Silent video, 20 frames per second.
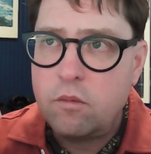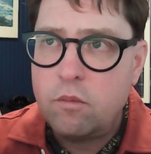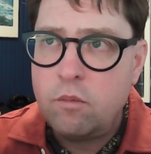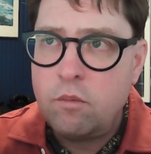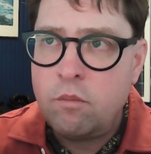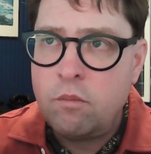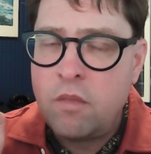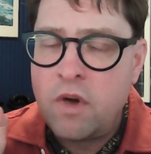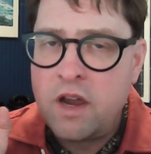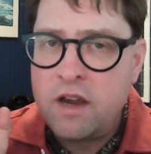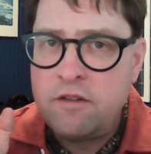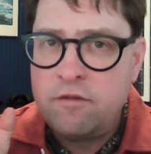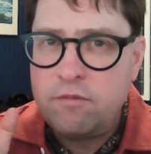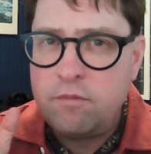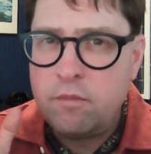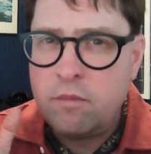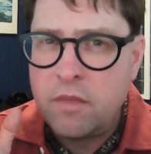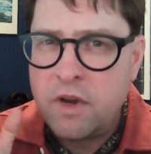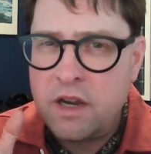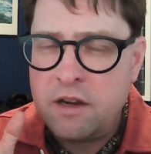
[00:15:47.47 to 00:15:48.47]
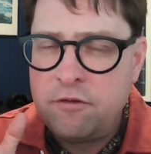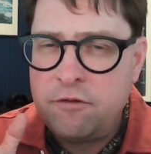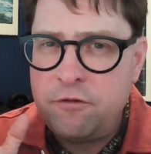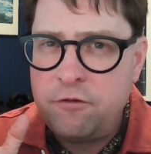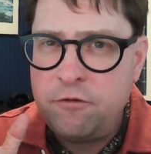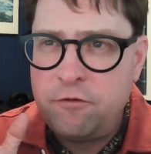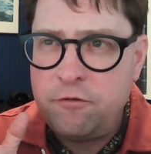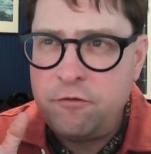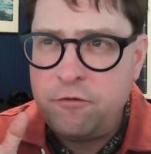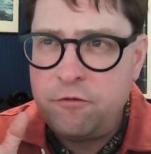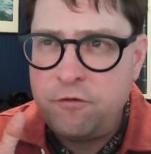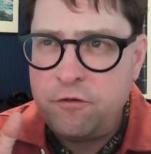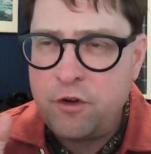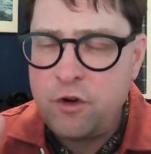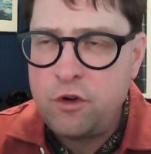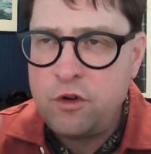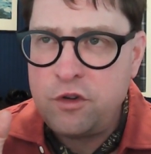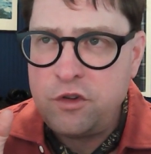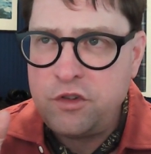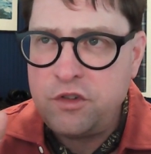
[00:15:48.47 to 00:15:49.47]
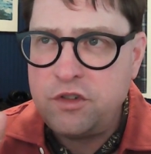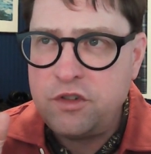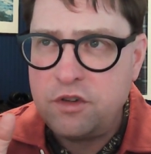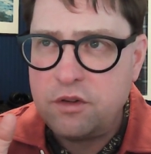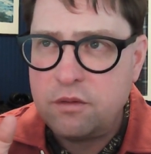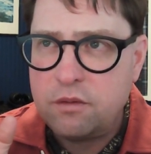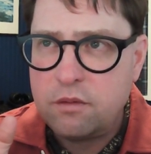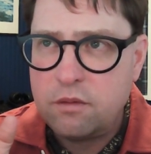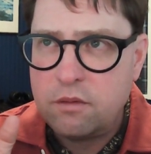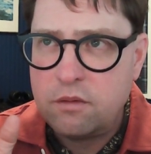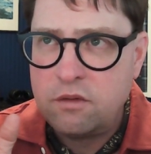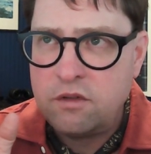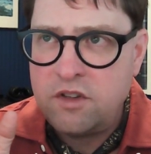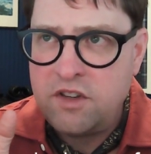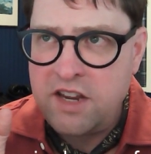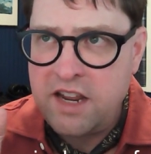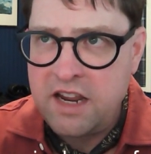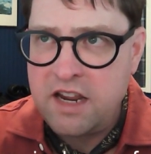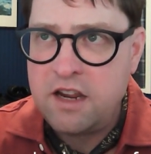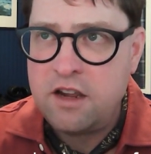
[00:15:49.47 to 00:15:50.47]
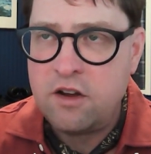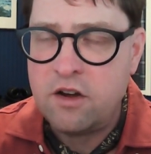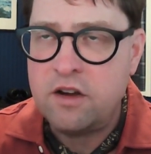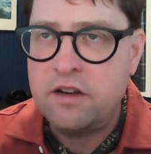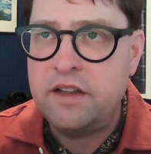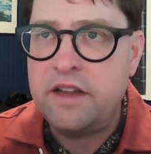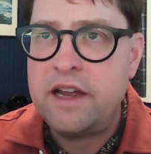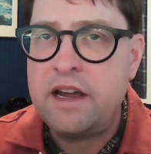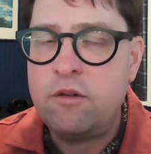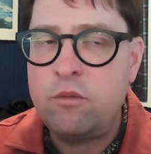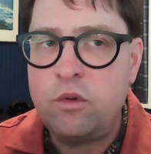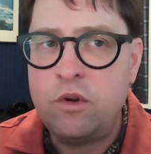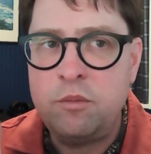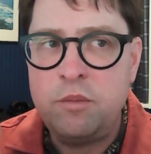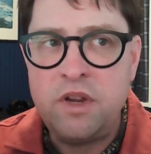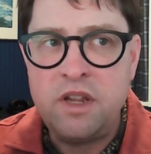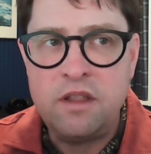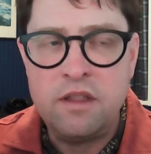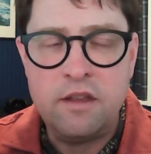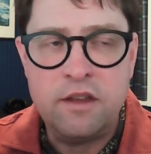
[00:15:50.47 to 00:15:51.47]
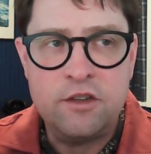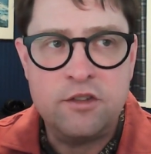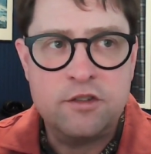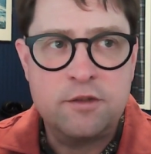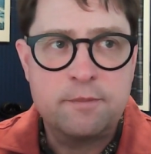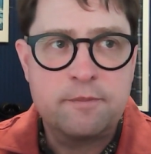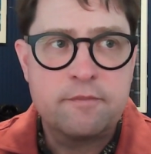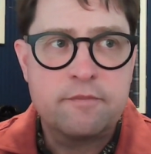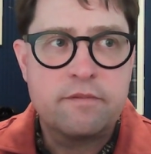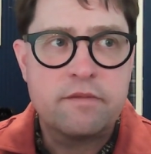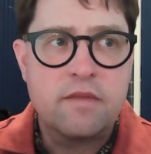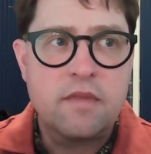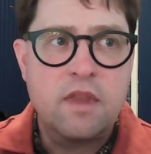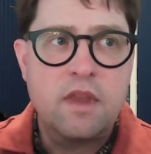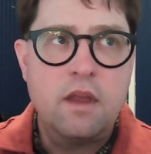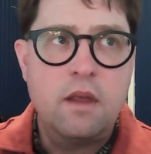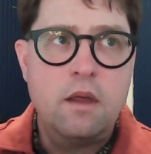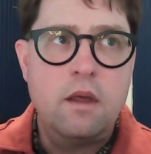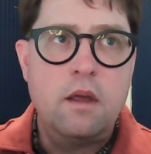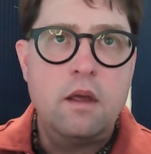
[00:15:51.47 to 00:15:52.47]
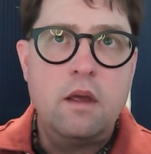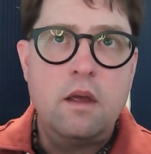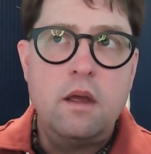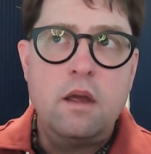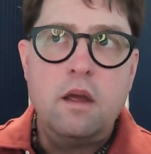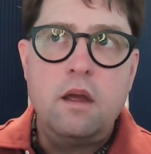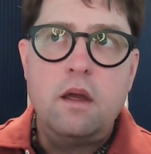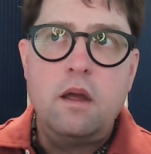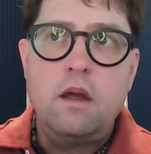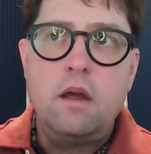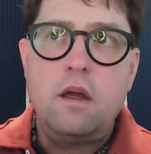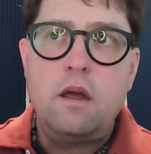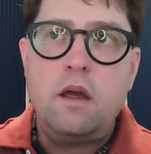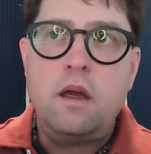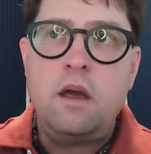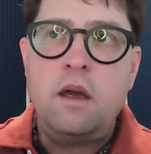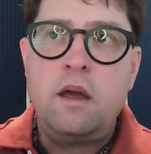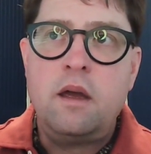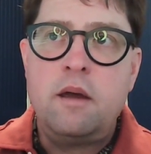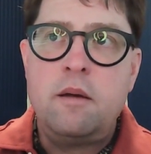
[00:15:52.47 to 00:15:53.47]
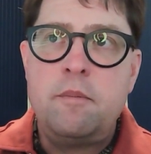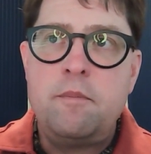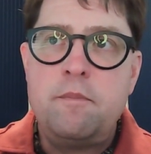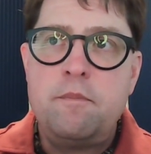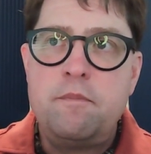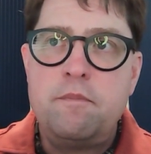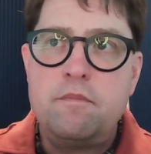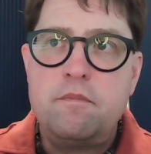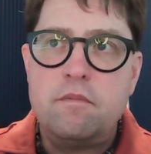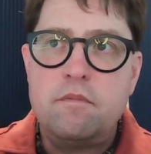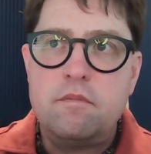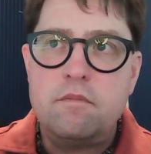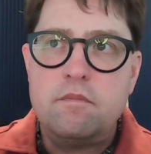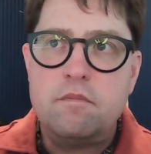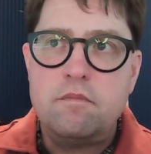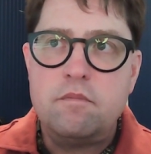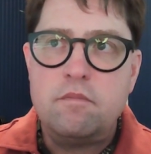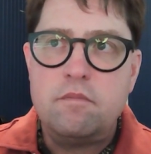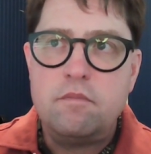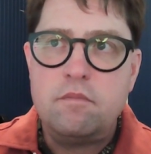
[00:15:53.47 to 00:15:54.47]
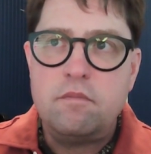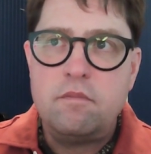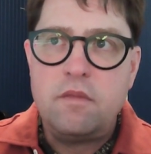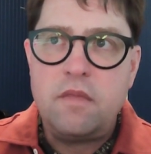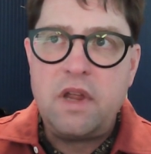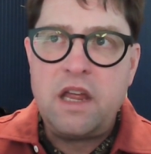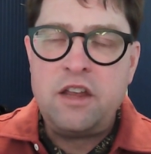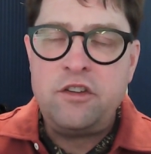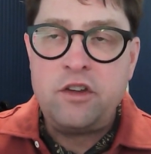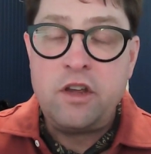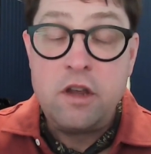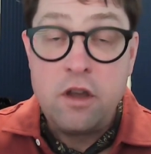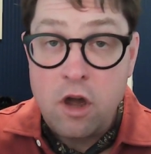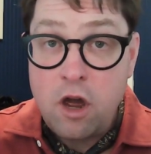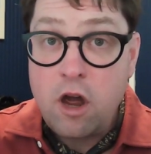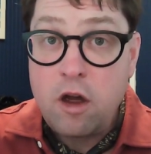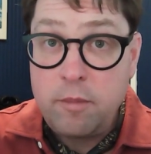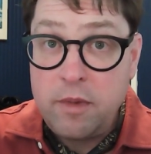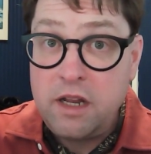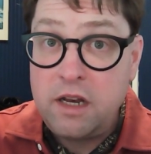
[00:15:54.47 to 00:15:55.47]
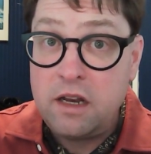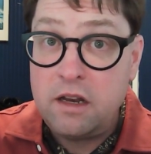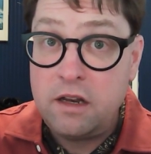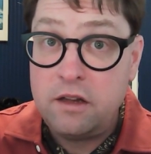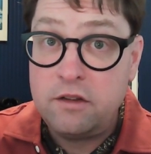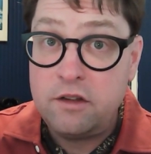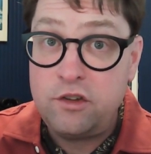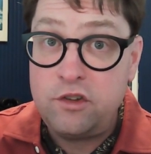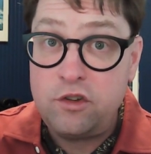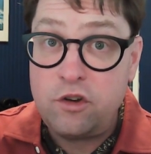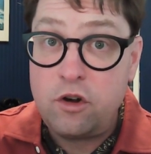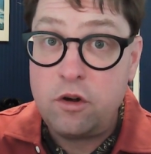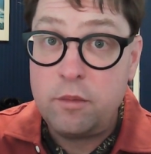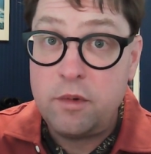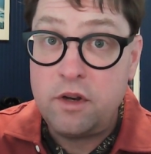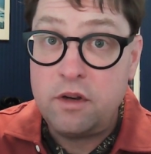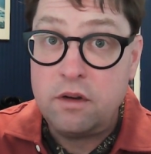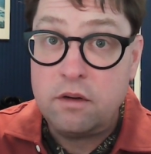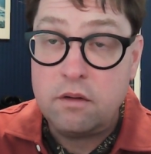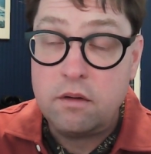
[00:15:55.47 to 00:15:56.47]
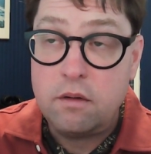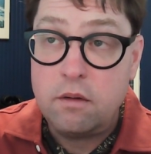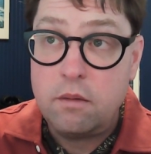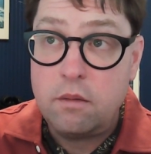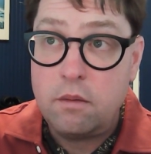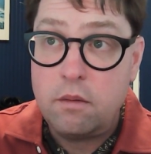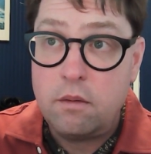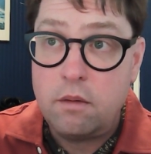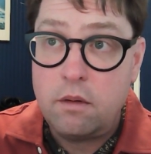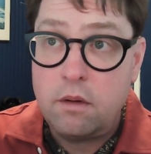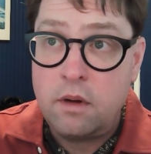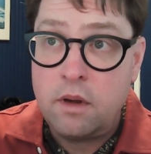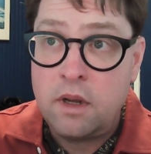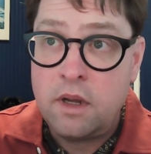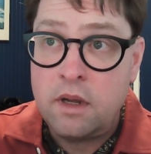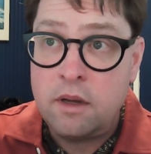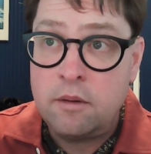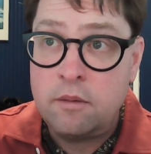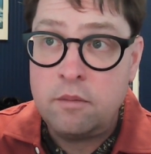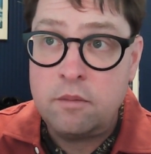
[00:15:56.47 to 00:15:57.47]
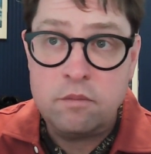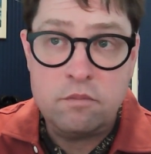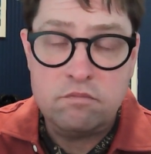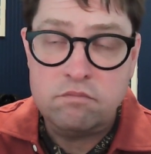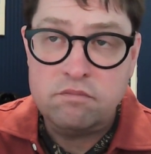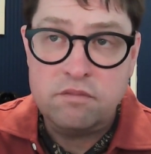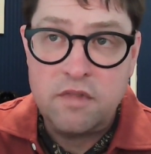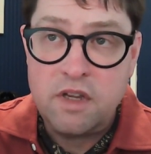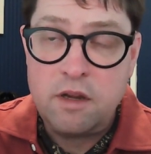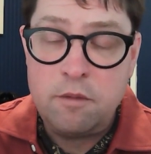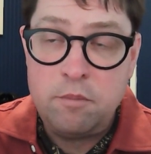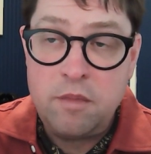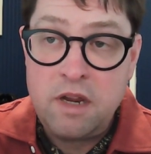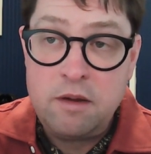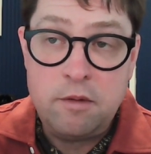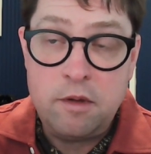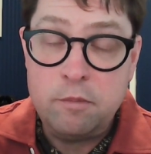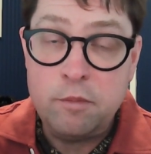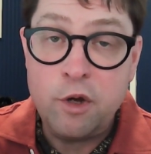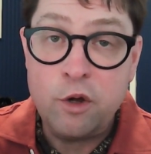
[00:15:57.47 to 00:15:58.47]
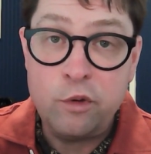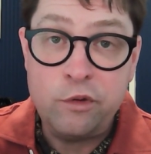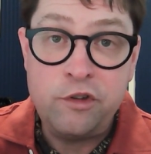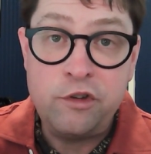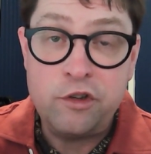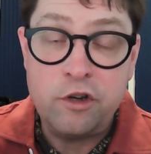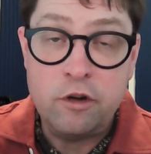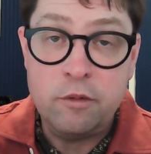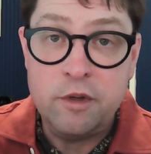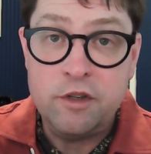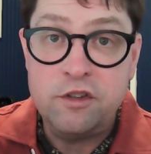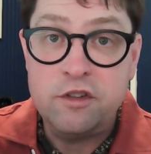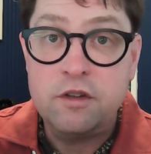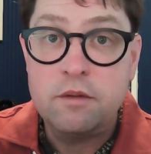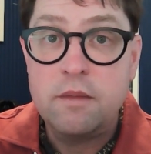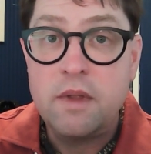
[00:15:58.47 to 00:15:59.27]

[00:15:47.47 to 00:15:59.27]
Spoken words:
My first take on that would be this. As I commented in the sermon, and maybe both sermons,